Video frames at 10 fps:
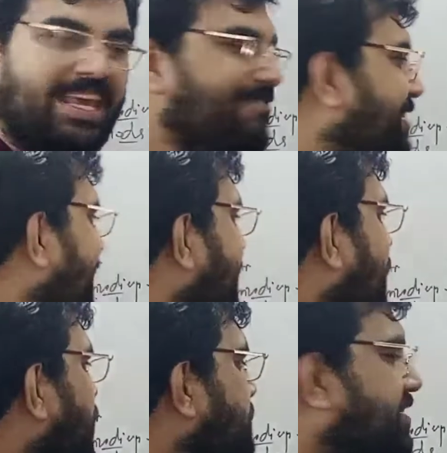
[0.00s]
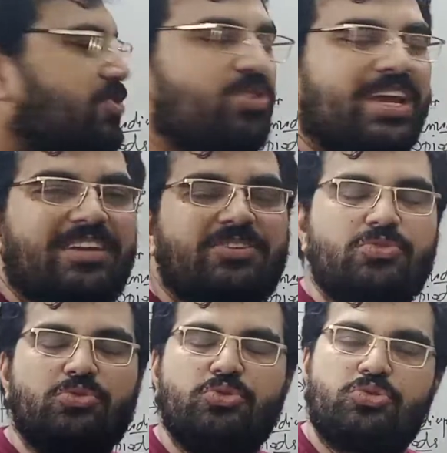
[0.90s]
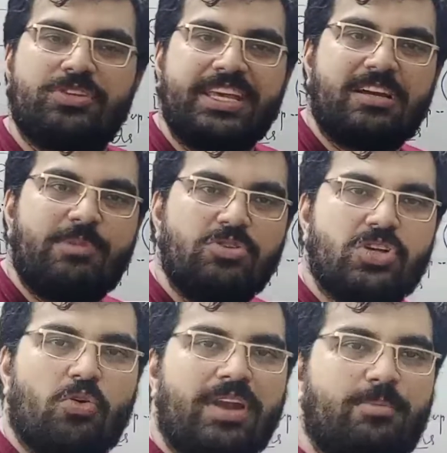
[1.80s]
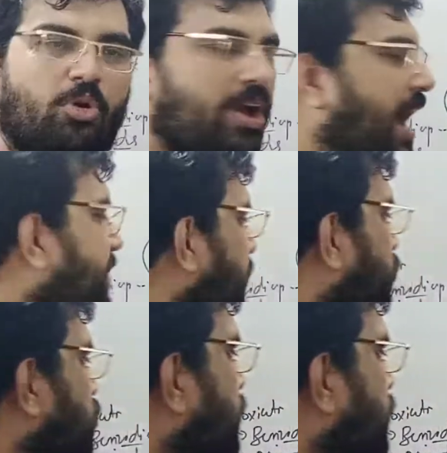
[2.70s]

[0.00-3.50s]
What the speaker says: If it involves the lung, you should think about the chronic bronchitis.